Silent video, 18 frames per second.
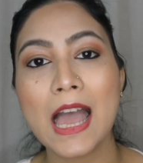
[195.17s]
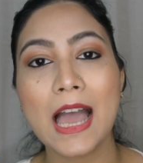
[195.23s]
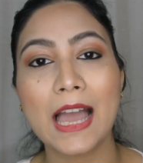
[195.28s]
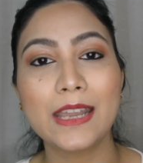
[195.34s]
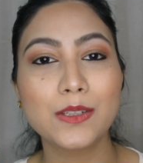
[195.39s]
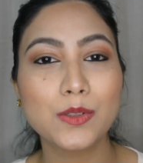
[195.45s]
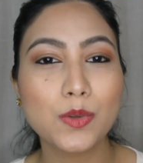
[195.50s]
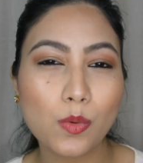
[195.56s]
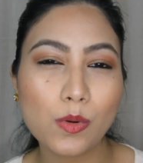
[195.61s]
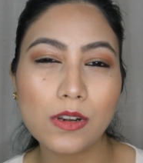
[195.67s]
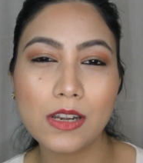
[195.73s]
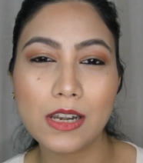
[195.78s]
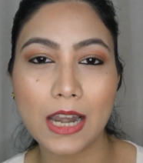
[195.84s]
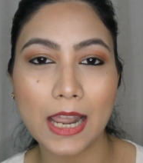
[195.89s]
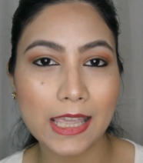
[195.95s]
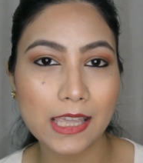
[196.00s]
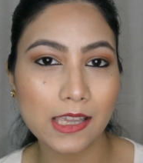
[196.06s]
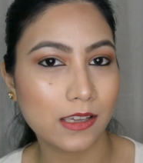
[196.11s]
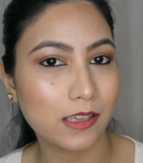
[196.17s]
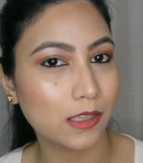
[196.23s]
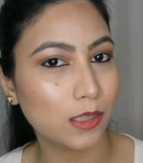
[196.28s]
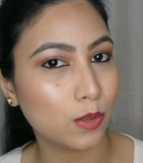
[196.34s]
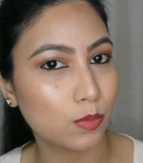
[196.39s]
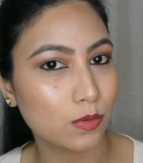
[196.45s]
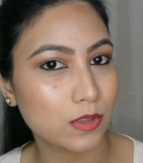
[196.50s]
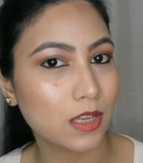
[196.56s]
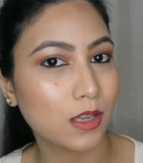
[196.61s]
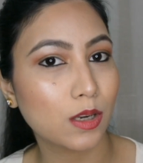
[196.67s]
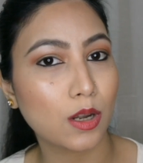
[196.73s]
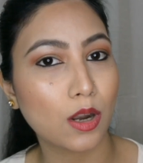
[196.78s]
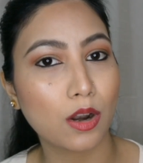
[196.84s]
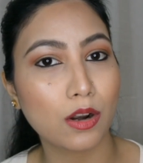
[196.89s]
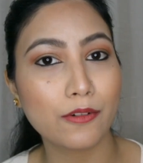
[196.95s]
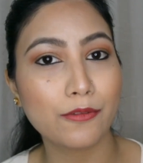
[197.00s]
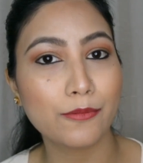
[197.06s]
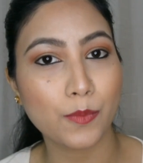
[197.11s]
I don't like using a
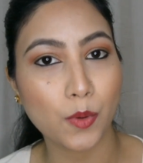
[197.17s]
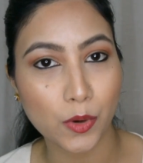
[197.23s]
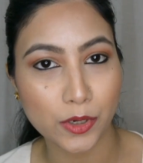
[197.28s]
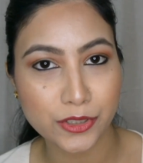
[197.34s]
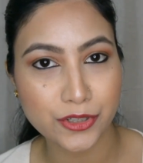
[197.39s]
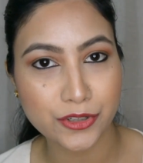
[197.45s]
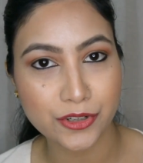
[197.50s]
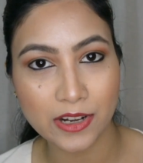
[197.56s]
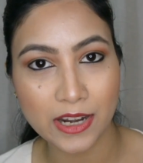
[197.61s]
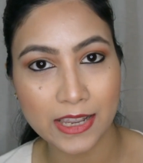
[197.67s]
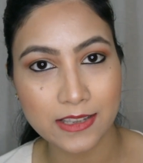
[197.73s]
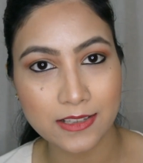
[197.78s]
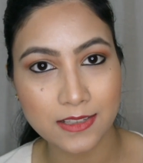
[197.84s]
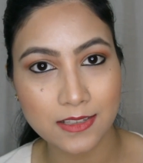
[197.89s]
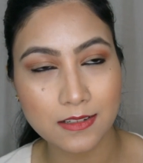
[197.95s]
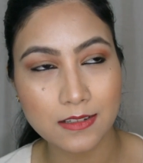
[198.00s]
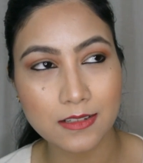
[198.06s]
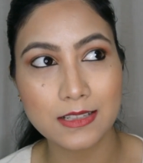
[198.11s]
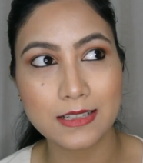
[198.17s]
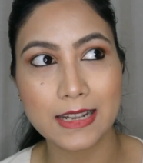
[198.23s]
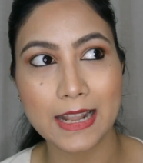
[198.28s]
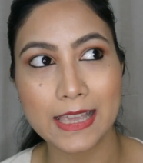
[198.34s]
lot of moisturizers,